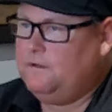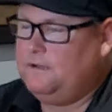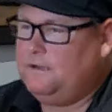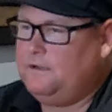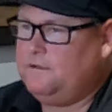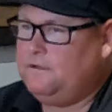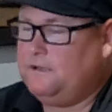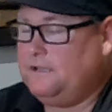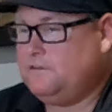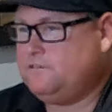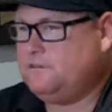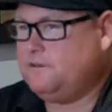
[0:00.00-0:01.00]
I
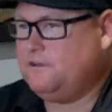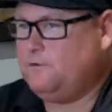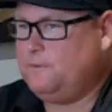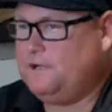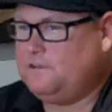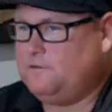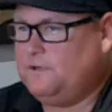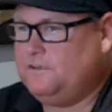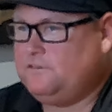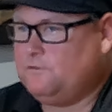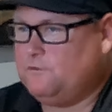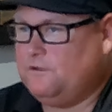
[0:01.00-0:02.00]
guess I can go back to my
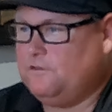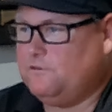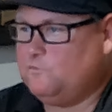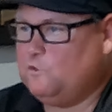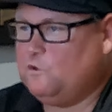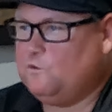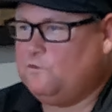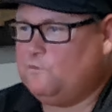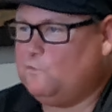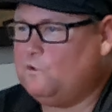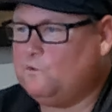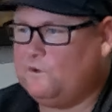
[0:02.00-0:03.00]
story. There's more
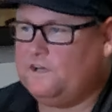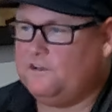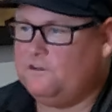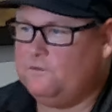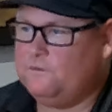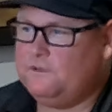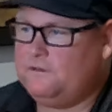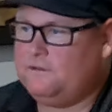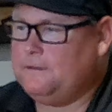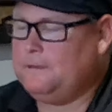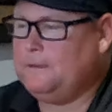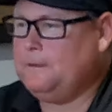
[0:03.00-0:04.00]
than one way to do it.
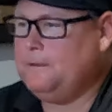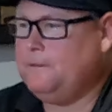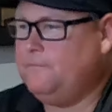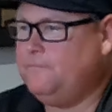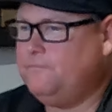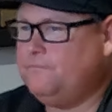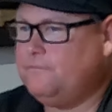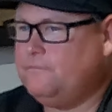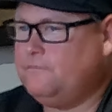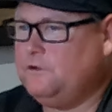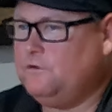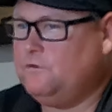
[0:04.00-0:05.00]

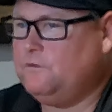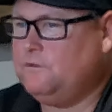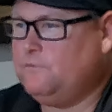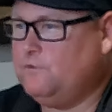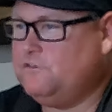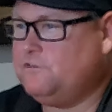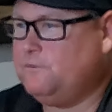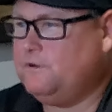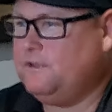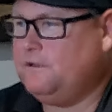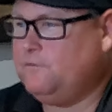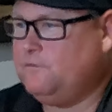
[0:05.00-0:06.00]
You know, originally
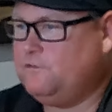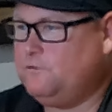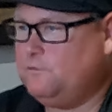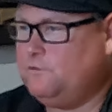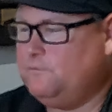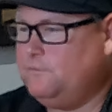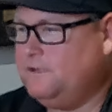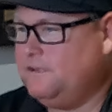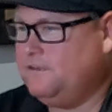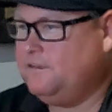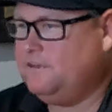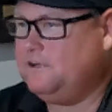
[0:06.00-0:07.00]
when I was told by
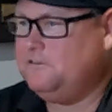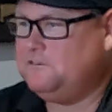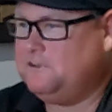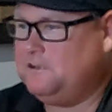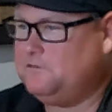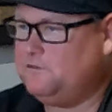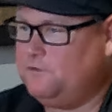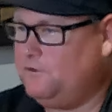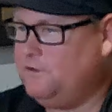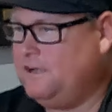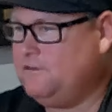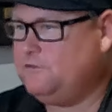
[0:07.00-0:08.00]
a guidance counselor,
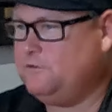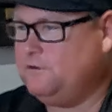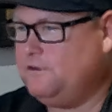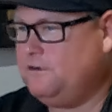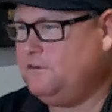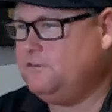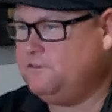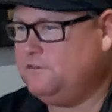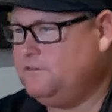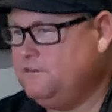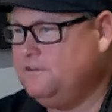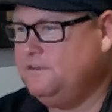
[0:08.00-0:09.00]
oh, you have to go to college
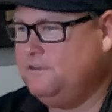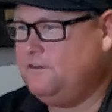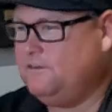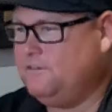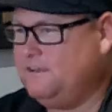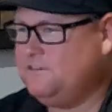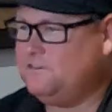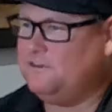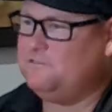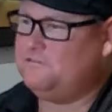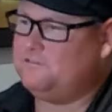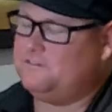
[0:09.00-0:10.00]
and all that
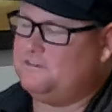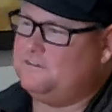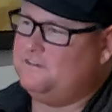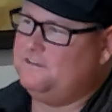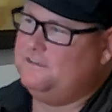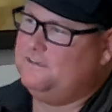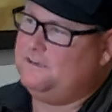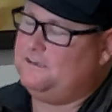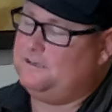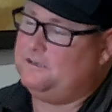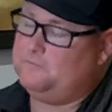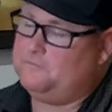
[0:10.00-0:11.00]
stuff, and
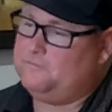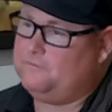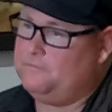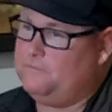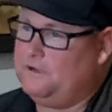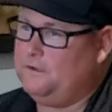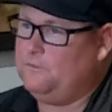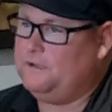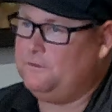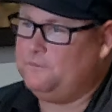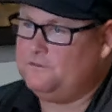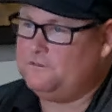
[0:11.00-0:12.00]
my
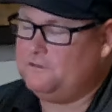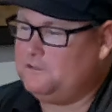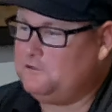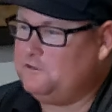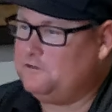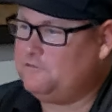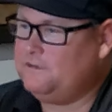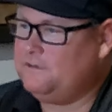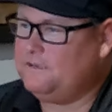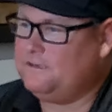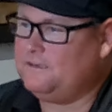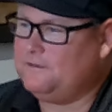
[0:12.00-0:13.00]
way was a little
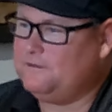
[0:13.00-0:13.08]
different.